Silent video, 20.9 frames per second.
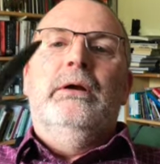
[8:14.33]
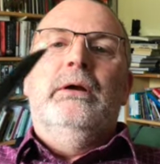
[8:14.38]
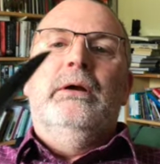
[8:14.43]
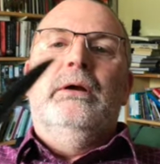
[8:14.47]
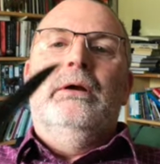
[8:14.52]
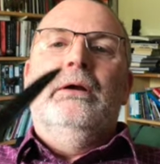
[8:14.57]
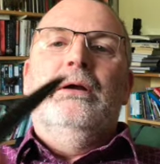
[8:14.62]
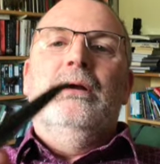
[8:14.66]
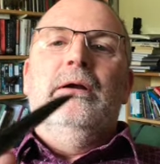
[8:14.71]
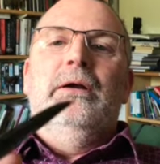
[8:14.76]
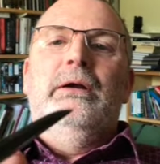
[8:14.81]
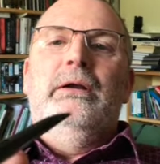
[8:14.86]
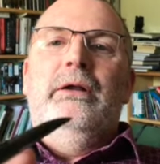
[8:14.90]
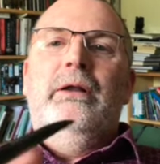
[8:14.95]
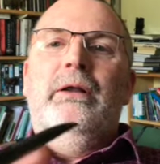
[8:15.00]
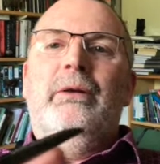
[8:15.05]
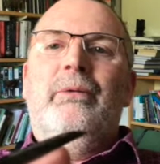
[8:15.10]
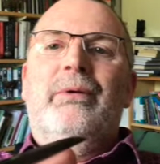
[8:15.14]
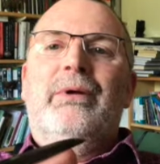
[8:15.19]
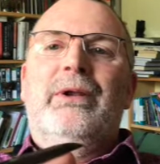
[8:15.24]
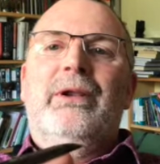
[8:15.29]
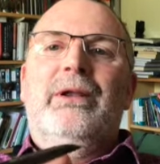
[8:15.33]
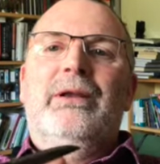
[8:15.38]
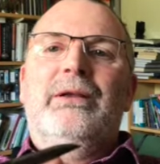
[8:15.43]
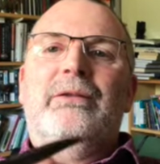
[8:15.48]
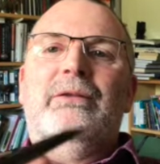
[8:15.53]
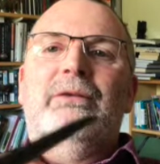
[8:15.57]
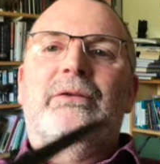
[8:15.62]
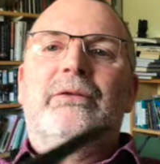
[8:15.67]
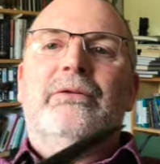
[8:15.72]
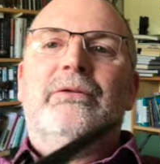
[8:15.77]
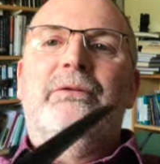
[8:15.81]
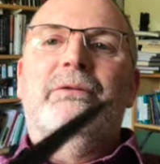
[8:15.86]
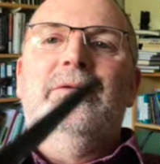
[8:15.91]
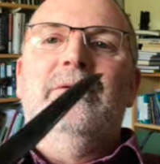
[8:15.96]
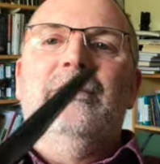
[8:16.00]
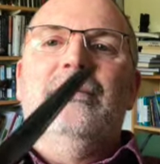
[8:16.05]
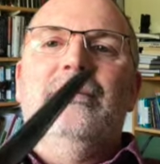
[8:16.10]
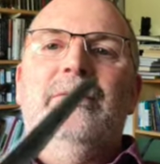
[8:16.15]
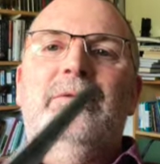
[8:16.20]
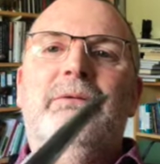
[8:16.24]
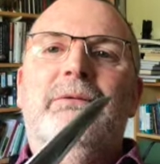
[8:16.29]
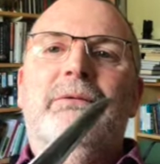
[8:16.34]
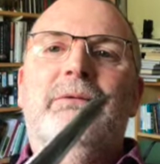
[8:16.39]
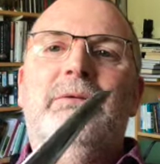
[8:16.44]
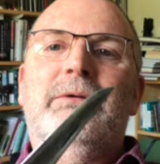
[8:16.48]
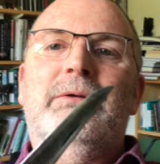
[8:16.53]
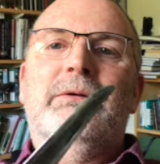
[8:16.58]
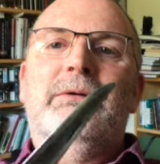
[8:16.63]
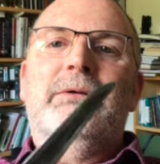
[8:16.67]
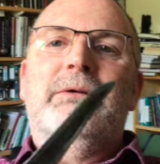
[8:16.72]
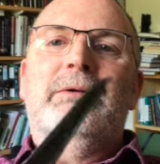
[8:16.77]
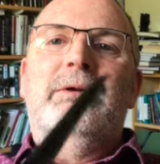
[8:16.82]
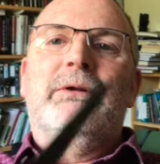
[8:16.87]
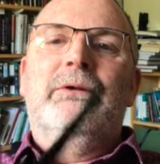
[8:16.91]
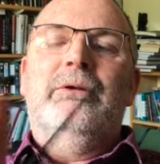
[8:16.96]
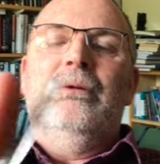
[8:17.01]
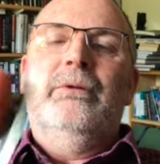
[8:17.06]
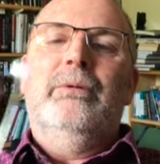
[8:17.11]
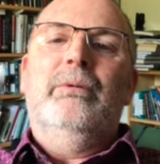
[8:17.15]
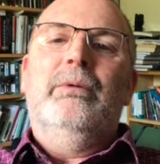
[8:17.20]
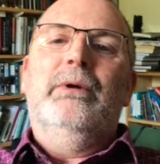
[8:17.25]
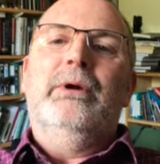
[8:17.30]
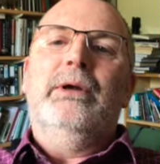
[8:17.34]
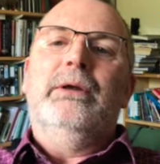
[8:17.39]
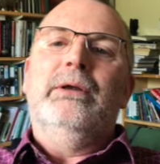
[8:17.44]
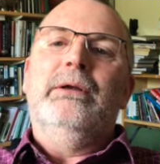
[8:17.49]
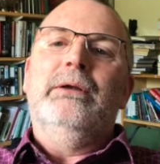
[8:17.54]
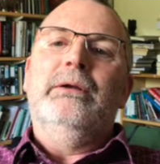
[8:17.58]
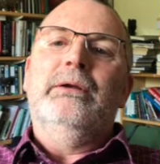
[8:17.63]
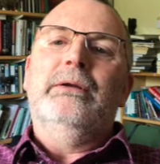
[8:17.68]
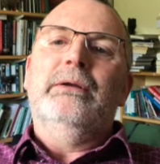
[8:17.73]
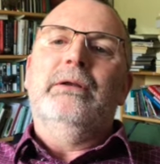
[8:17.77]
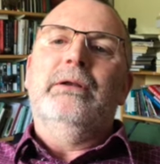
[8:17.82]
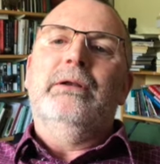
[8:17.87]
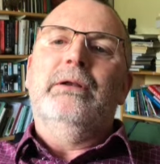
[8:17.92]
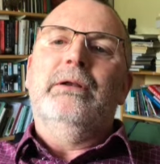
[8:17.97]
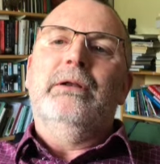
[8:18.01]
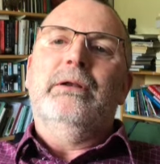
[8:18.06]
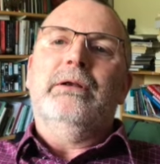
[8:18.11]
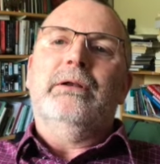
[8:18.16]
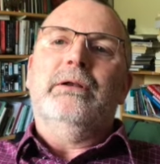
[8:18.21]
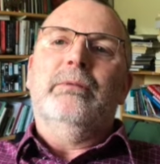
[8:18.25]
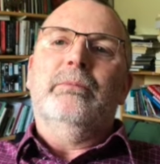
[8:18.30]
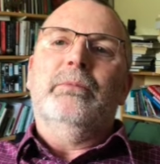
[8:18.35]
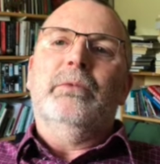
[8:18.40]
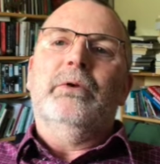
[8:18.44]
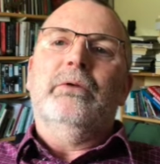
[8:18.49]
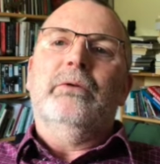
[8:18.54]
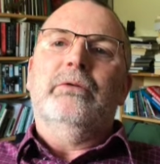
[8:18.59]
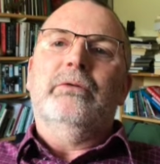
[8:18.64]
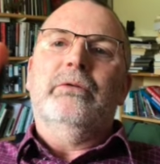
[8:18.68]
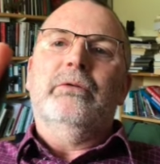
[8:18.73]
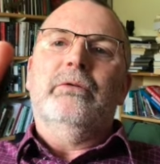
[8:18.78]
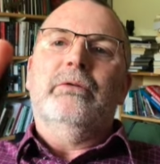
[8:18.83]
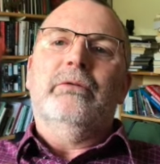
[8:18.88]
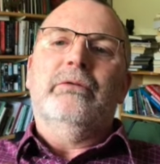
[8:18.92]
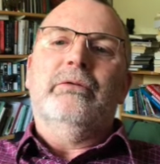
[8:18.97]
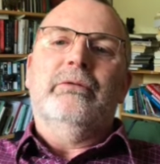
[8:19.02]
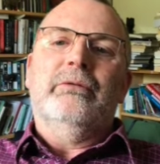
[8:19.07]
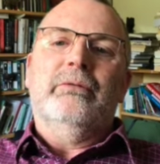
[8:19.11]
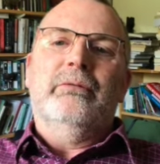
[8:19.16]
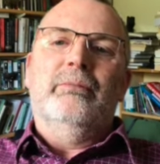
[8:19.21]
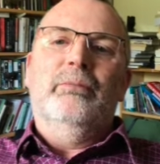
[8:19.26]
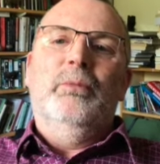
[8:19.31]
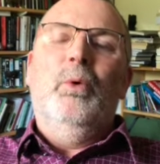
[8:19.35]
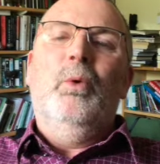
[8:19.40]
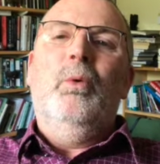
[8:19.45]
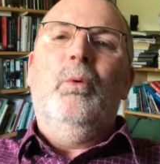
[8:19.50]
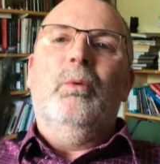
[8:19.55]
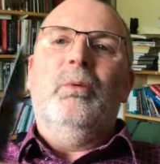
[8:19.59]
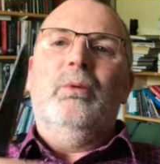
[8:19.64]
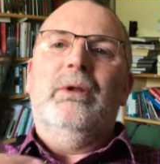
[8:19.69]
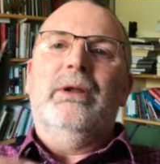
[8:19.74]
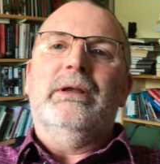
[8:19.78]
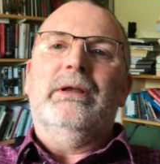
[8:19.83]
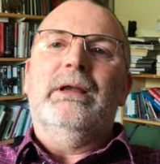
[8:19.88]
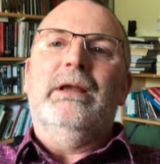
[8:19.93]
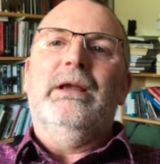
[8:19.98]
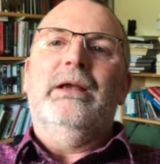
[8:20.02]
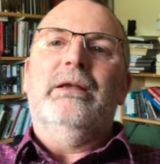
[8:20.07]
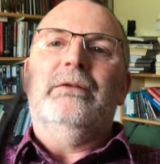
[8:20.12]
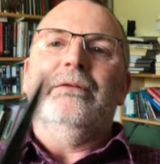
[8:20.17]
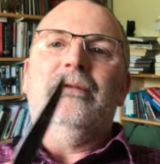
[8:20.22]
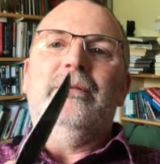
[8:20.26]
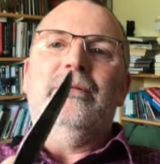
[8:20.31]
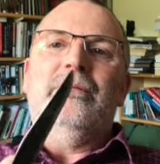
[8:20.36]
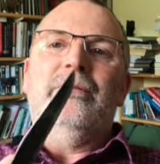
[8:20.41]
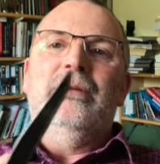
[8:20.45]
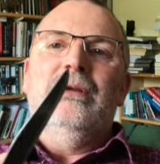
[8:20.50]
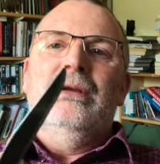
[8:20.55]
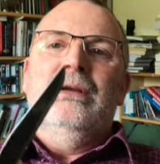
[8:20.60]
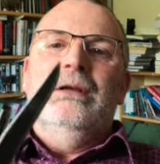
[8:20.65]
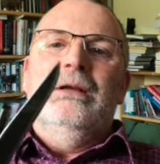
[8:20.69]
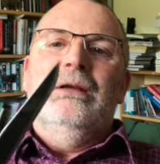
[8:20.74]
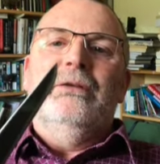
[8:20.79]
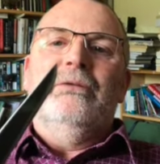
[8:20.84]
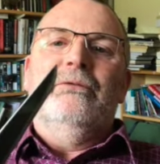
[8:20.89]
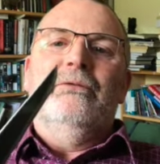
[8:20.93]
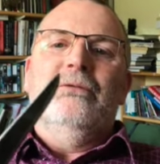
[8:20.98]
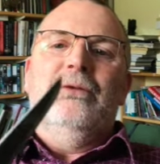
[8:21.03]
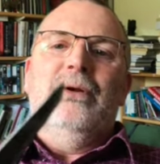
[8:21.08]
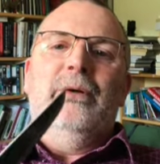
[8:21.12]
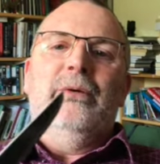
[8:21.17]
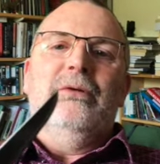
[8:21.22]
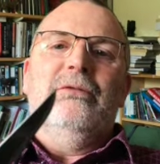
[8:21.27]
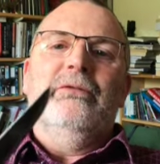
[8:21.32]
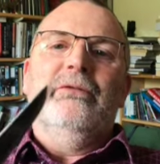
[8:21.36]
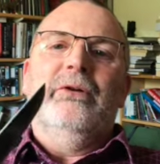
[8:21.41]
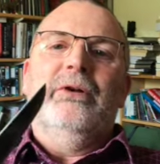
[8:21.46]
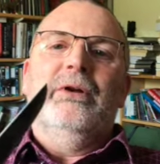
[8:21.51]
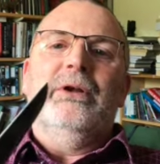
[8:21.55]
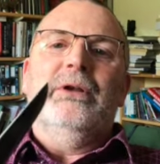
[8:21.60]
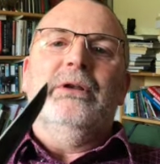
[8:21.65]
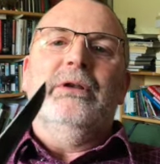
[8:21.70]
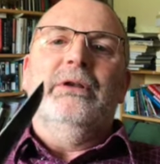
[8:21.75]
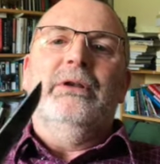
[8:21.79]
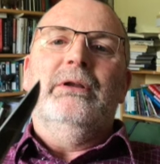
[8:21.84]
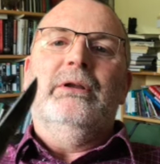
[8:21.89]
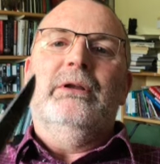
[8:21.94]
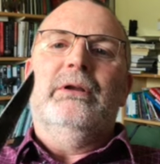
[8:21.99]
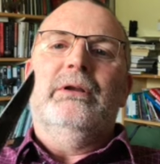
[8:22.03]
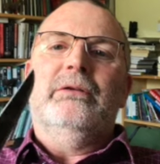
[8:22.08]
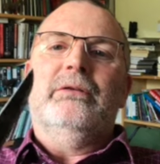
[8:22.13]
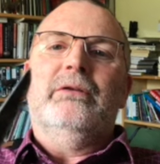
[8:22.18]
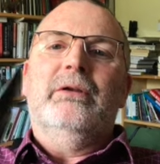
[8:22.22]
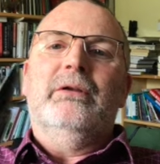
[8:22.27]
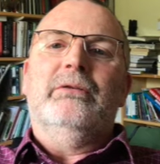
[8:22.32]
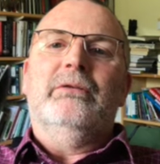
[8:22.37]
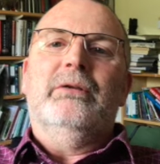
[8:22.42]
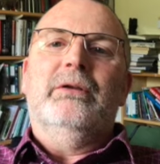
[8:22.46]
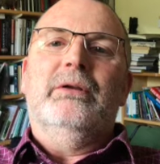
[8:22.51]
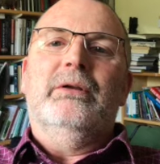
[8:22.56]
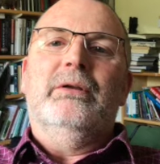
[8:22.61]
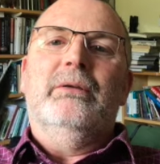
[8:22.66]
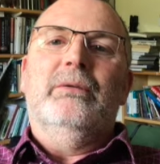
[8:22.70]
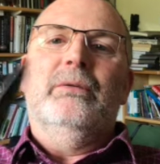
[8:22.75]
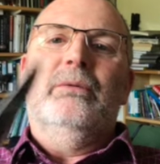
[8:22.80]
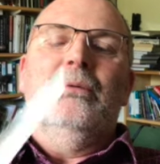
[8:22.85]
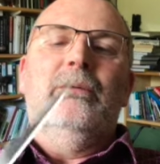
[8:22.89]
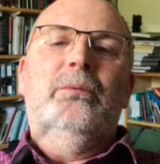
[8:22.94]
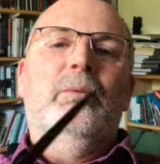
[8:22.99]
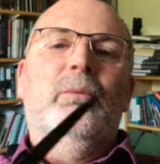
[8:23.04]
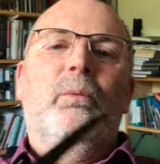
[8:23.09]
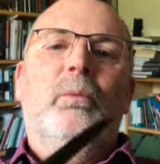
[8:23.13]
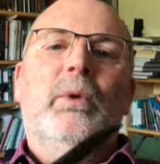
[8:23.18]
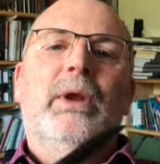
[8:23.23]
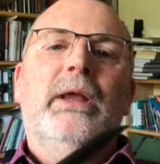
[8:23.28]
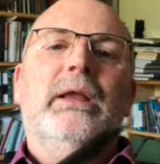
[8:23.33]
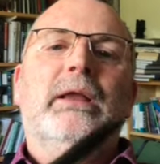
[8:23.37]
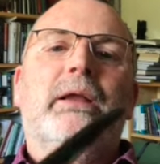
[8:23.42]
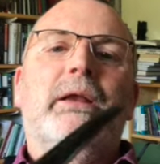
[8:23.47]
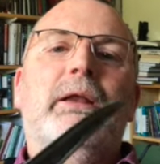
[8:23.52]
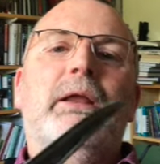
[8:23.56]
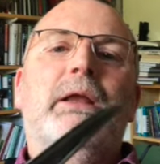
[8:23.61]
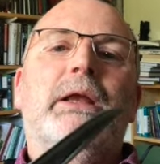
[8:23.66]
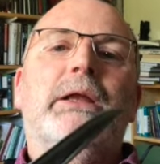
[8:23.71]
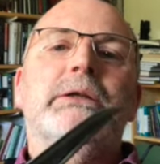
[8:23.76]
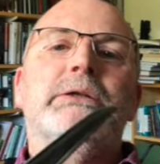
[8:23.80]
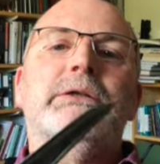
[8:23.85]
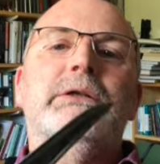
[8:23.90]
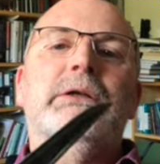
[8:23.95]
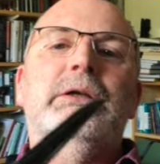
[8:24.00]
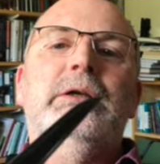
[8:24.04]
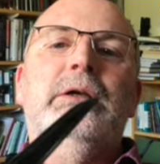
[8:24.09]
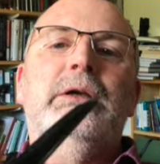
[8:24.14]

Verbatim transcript: Uh, and I quite like this. Uh, I don't know why. Uh, I like it because it's small. I guess it's it's very fine. Uh, it takes a wicked edge.